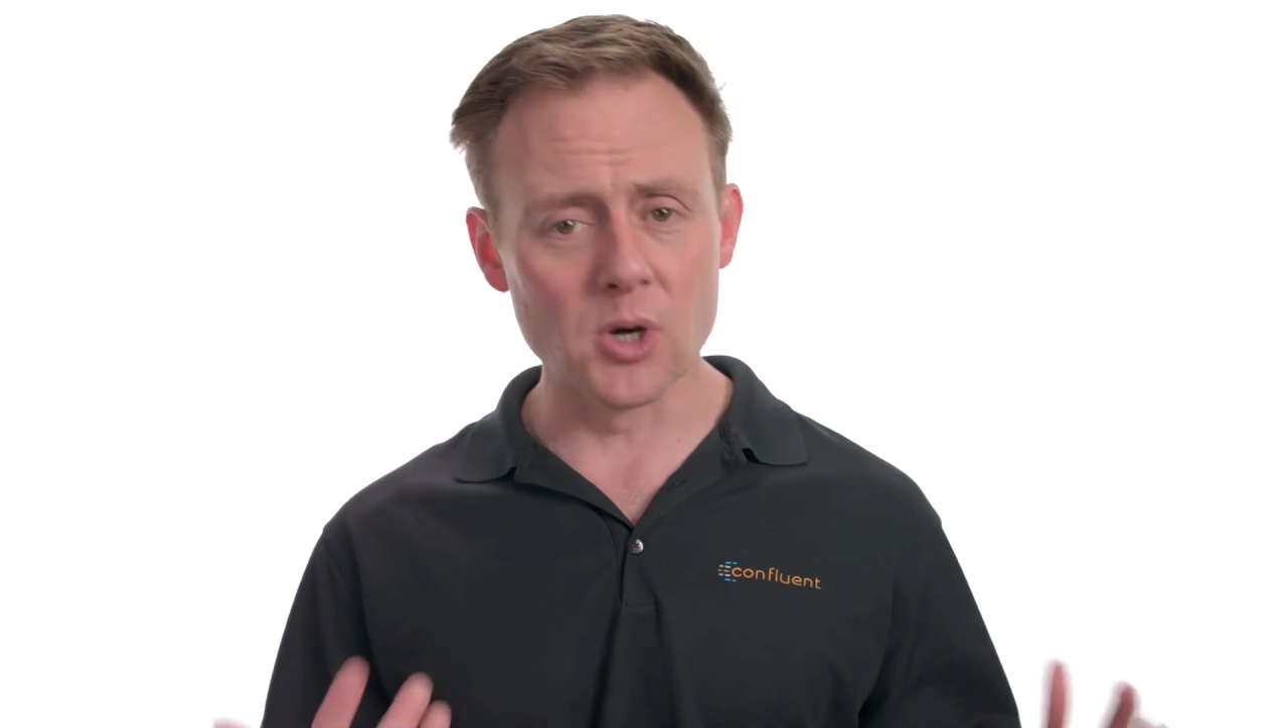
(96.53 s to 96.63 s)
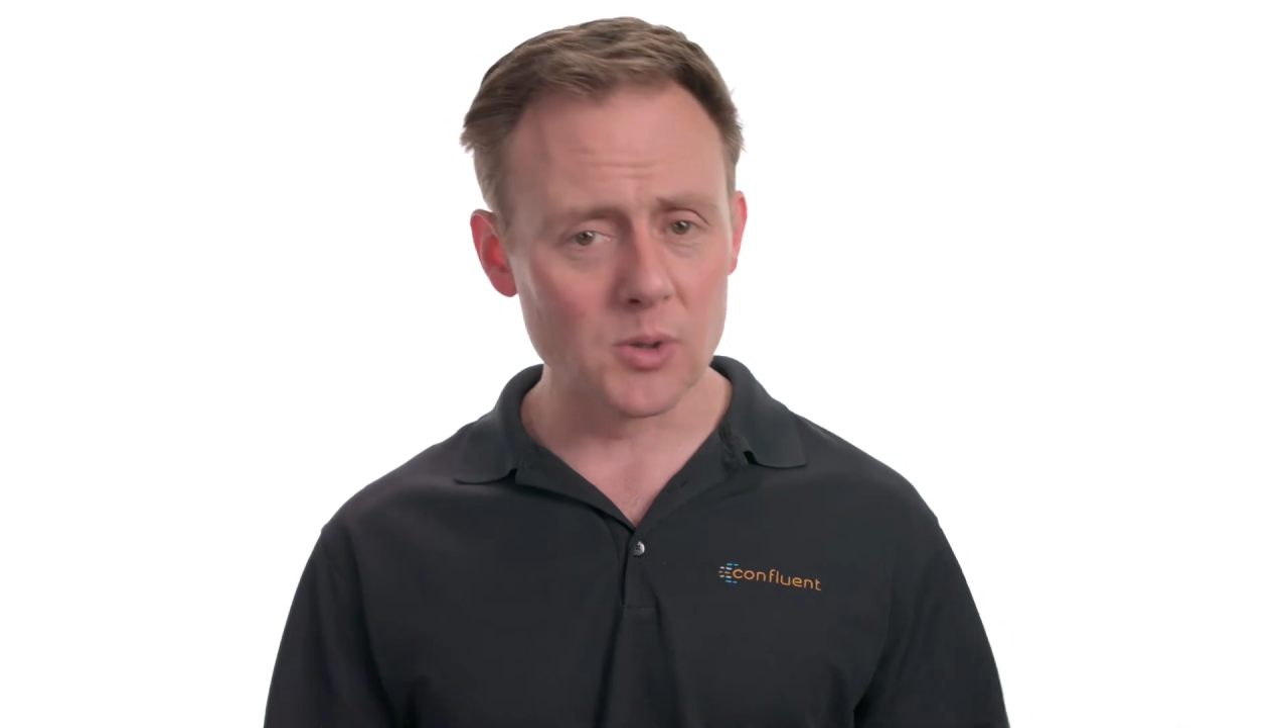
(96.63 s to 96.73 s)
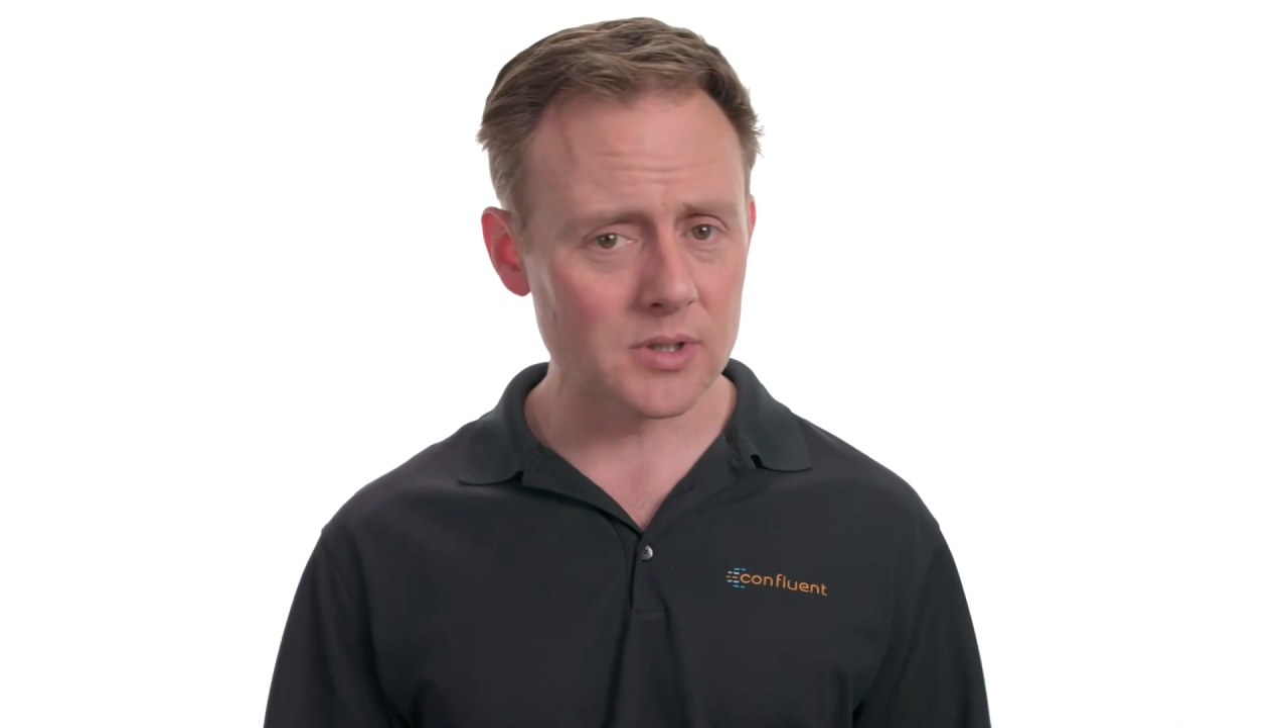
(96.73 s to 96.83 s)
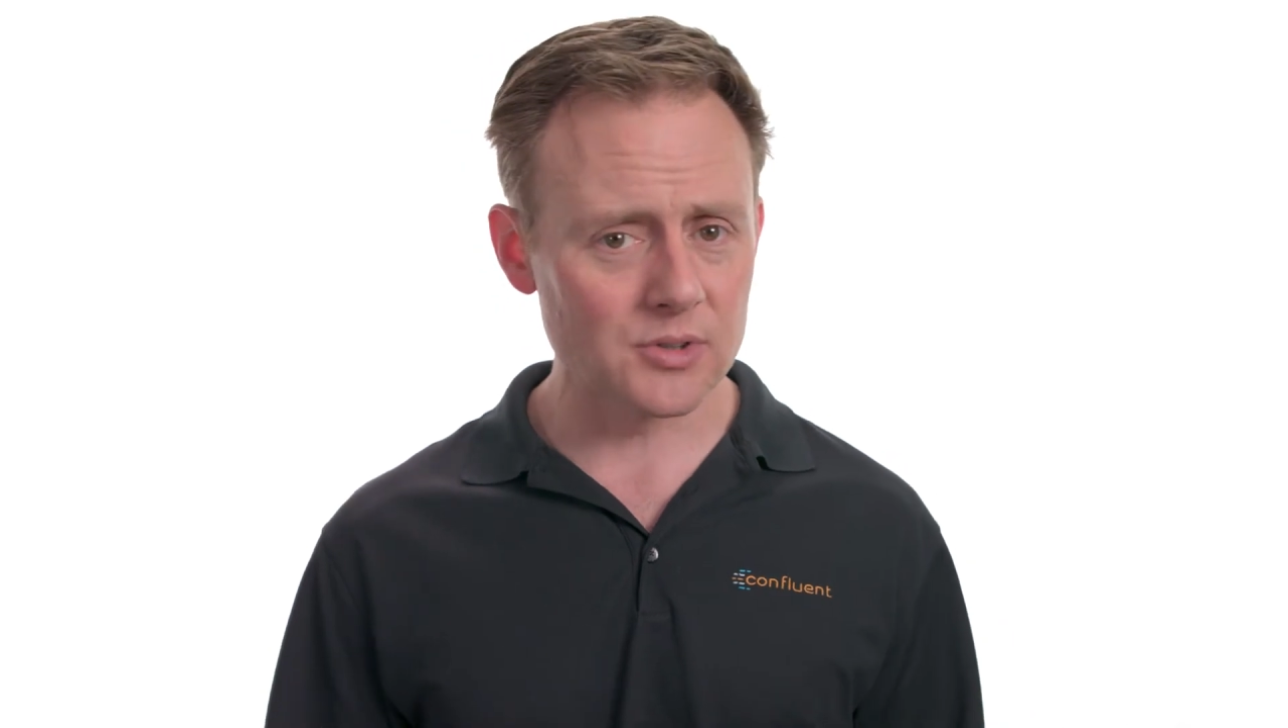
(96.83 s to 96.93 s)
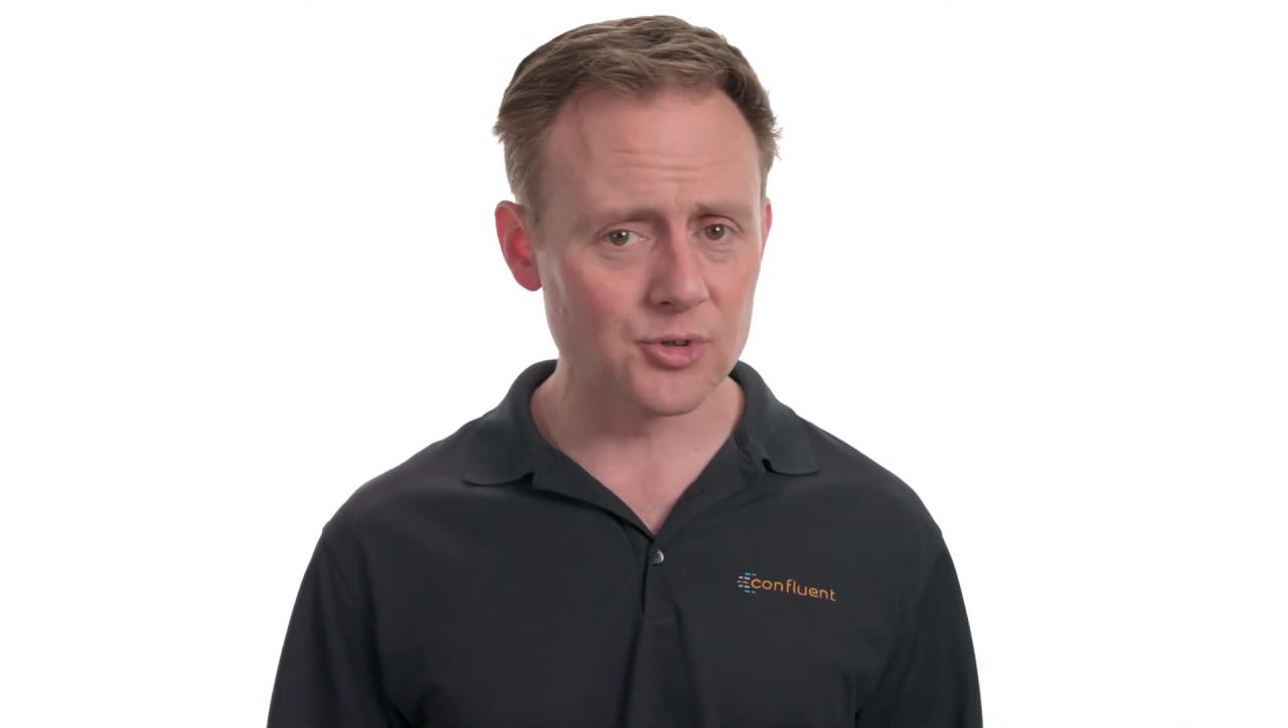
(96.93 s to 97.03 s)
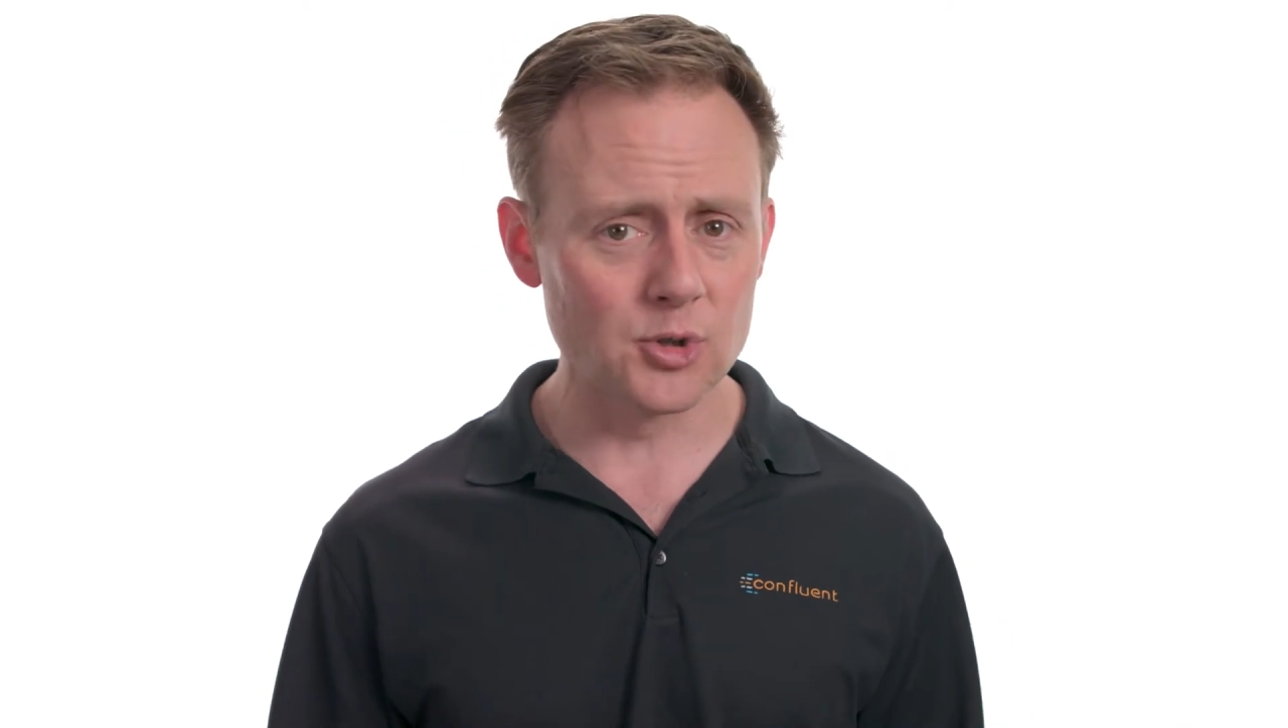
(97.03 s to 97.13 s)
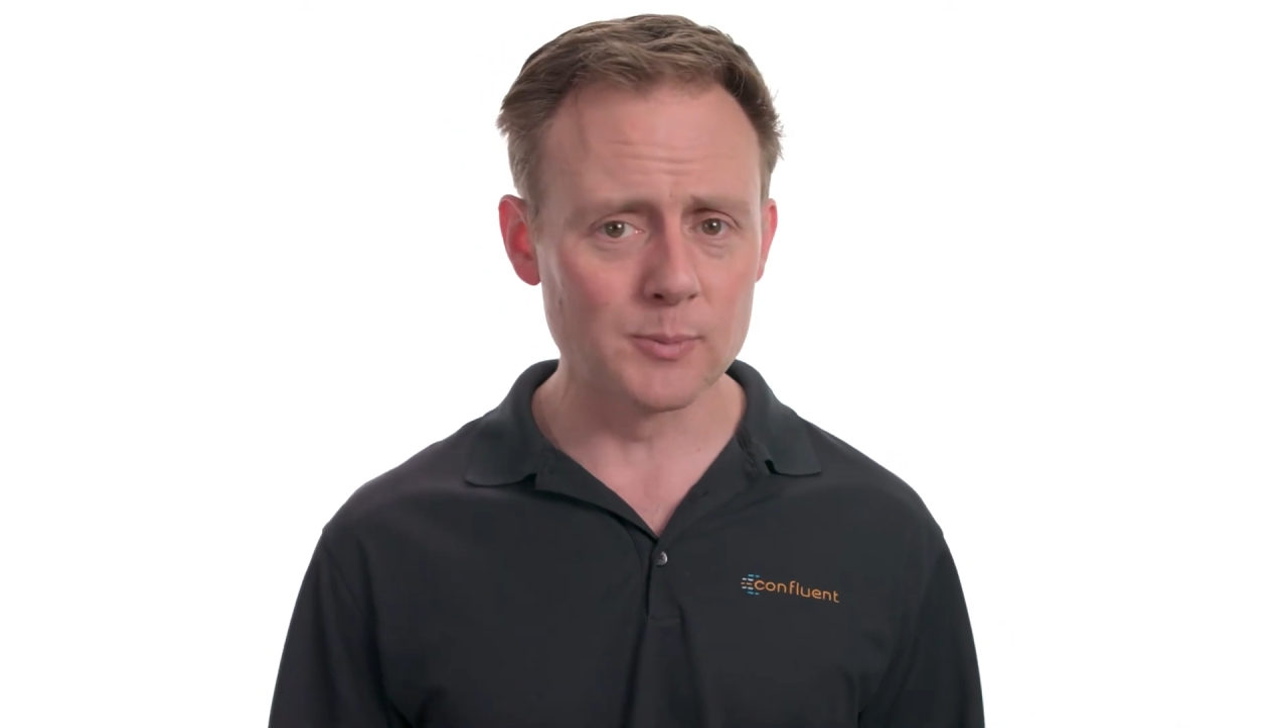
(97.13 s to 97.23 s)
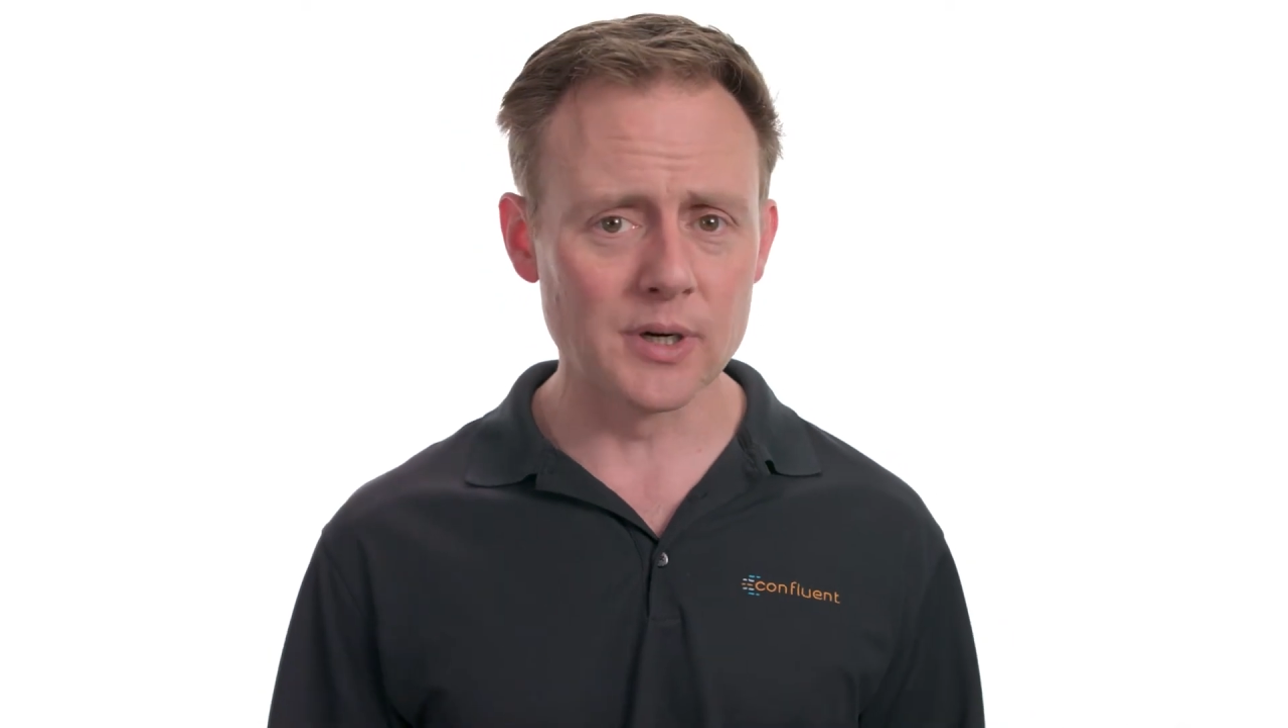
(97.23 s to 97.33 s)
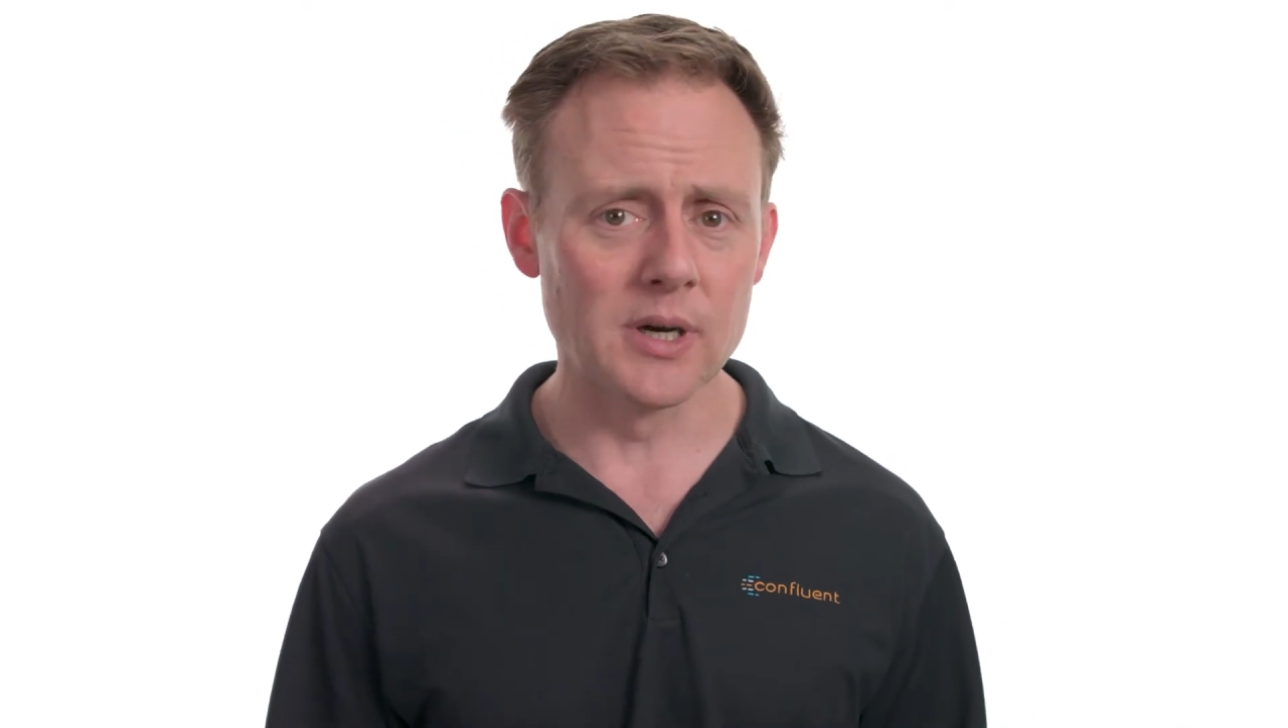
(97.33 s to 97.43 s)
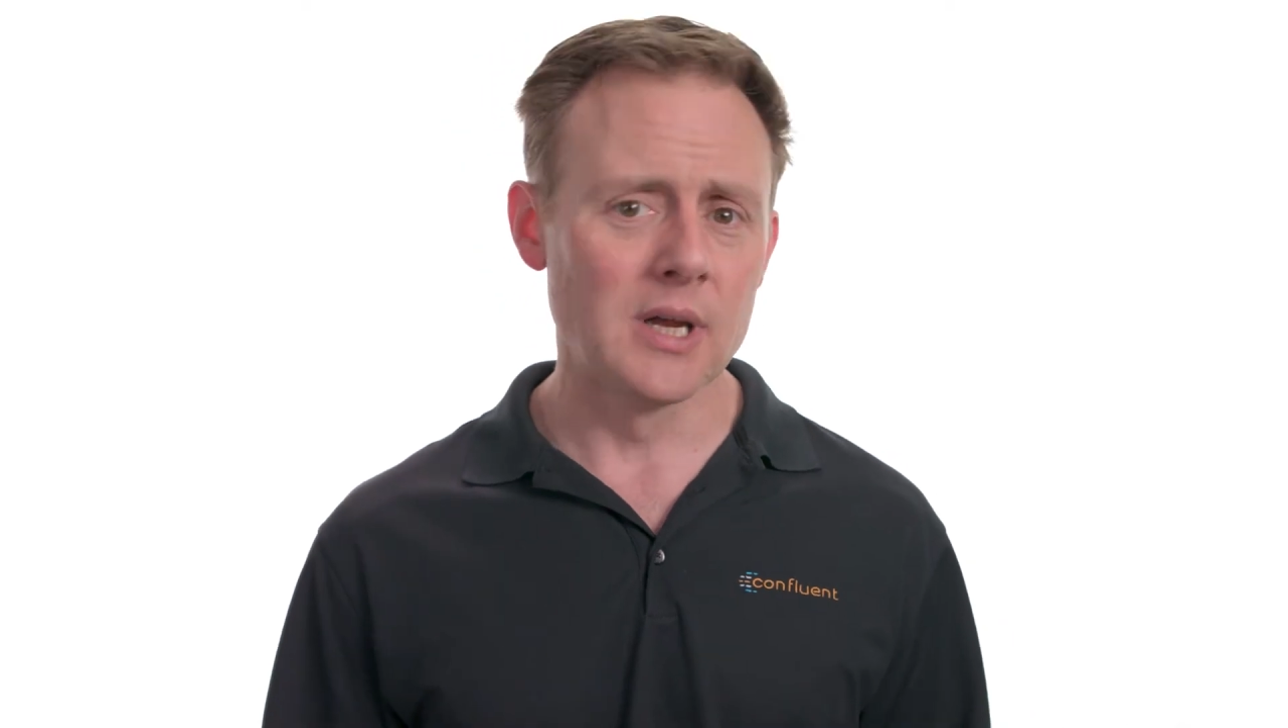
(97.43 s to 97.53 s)
own
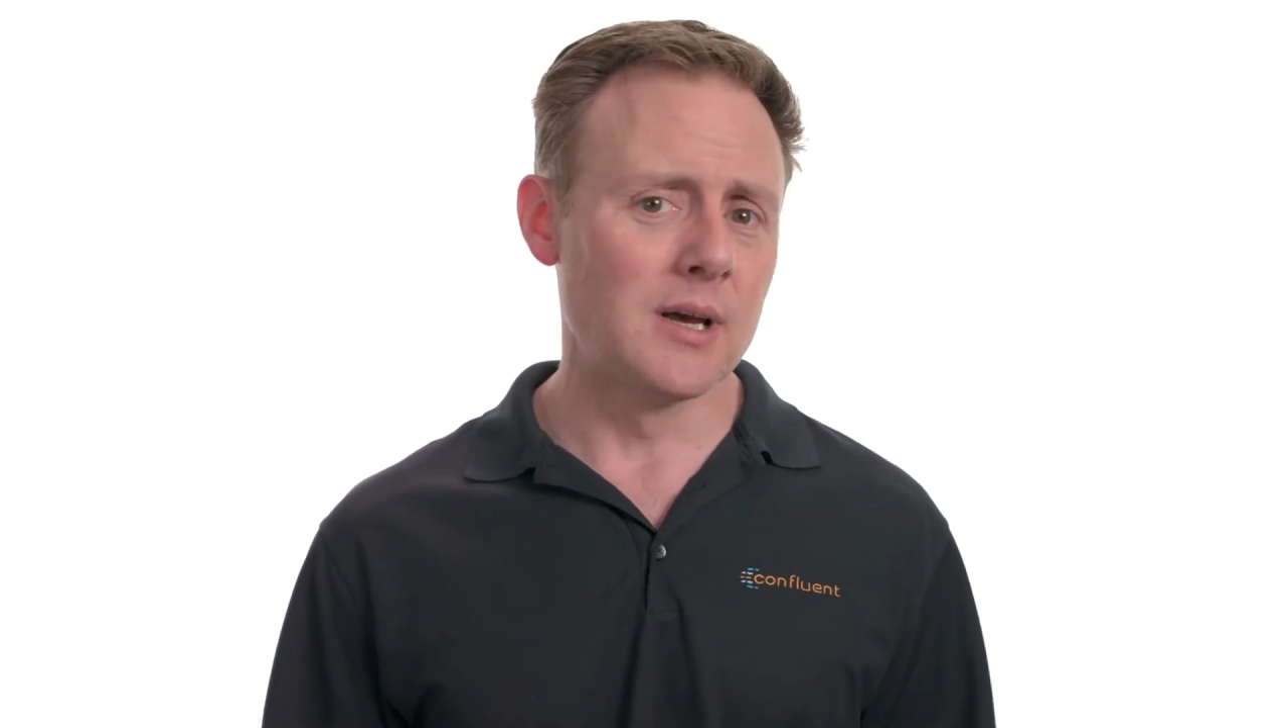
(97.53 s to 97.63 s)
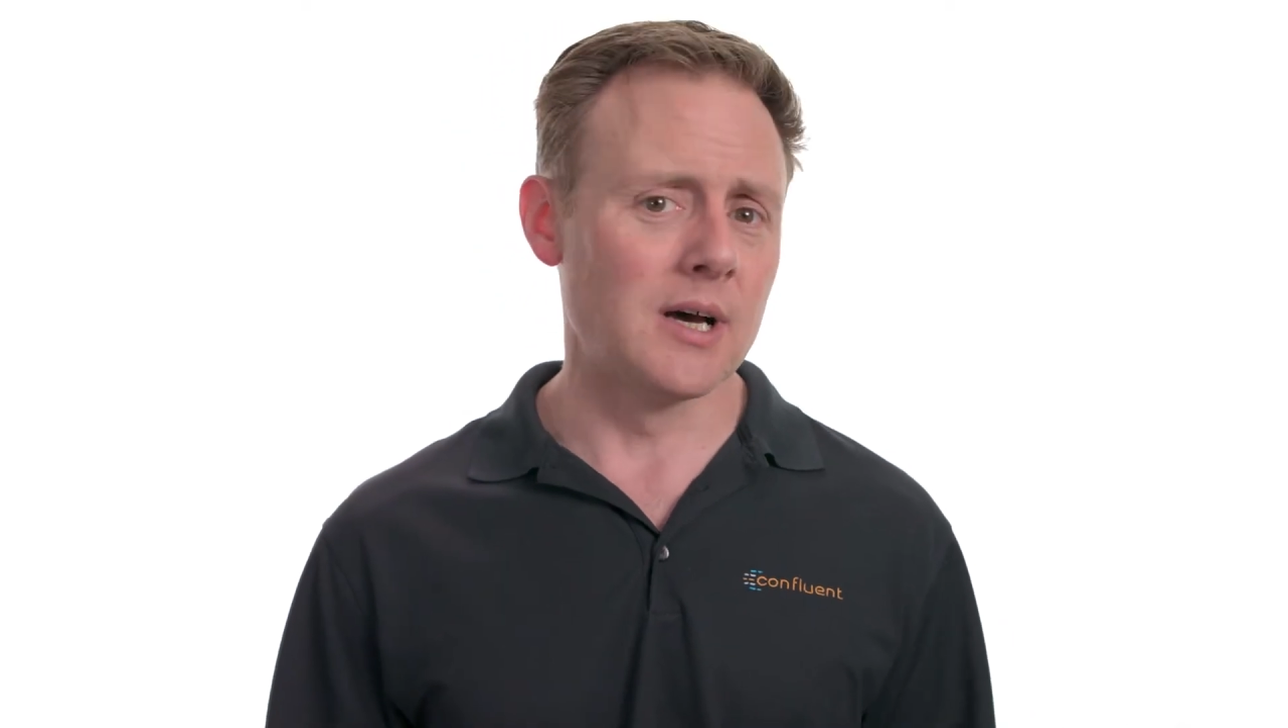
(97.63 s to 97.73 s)
consumer,